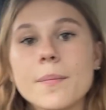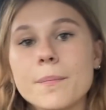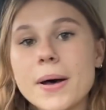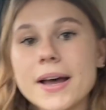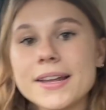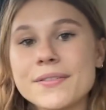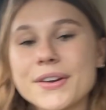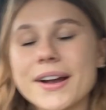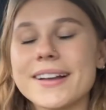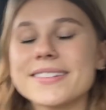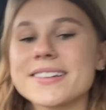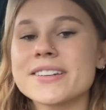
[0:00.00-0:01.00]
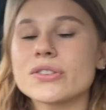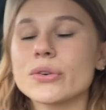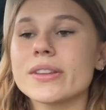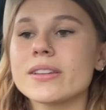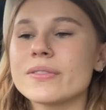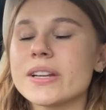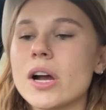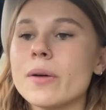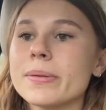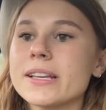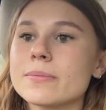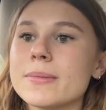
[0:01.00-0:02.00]
But if you guys did enjoy this video,
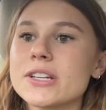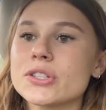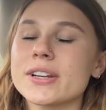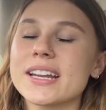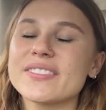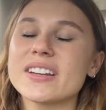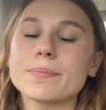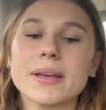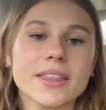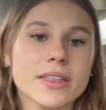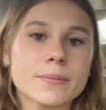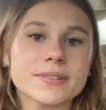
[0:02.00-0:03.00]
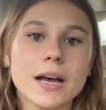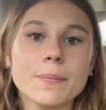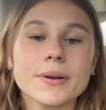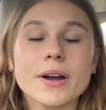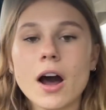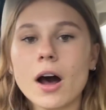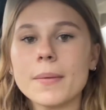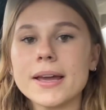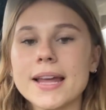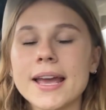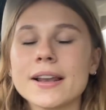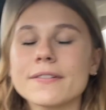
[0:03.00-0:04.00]
please make sure to give it a big thumbs up,
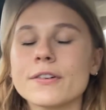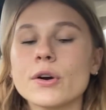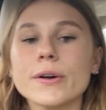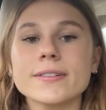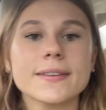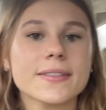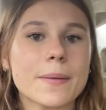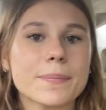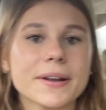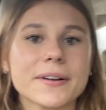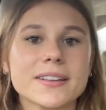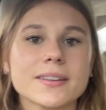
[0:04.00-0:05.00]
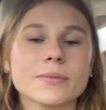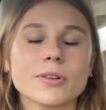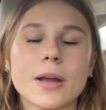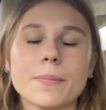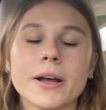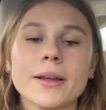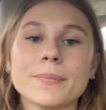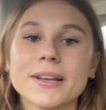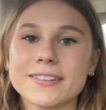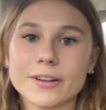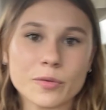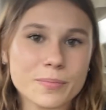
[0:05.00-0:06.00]
comment, and of course hit that big red subscribe button
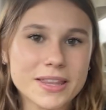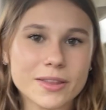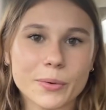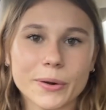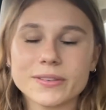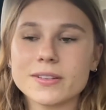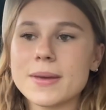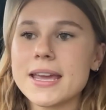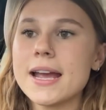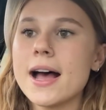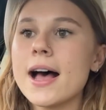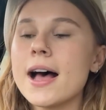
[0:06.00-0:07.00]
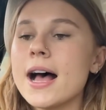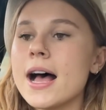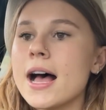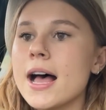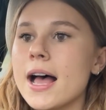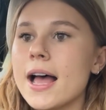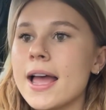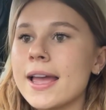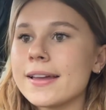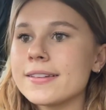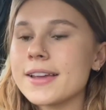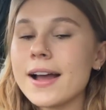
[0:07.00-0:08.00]
because it will mean the world to me.
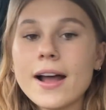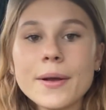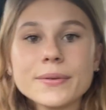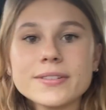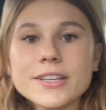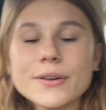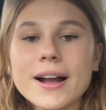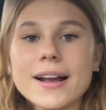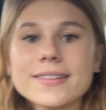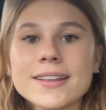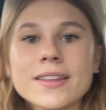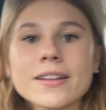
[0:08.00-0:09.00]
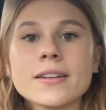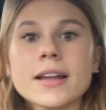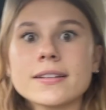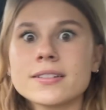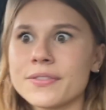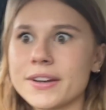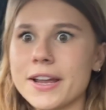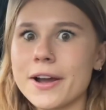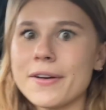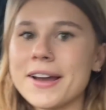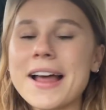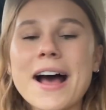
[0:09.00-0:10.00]
And yeah, I will see you guys in the next
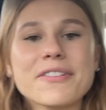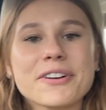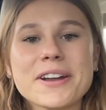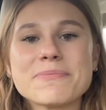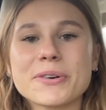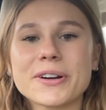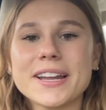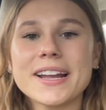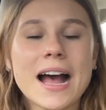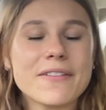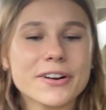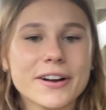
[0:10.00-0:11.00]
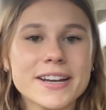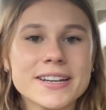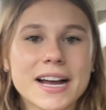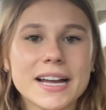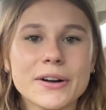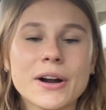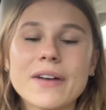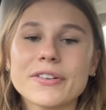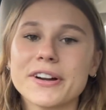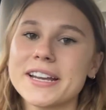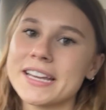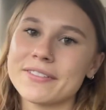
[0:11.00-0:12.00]
video and have a great morning, have a great night, or have a
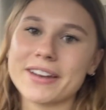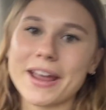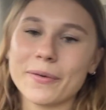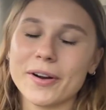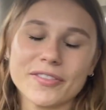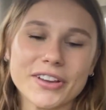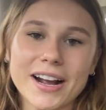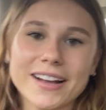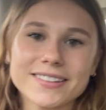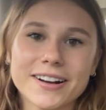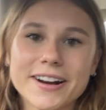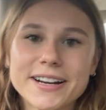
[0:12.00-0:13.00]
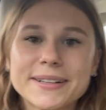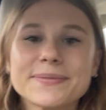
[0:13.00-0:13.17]
great evening, wherever you guys are.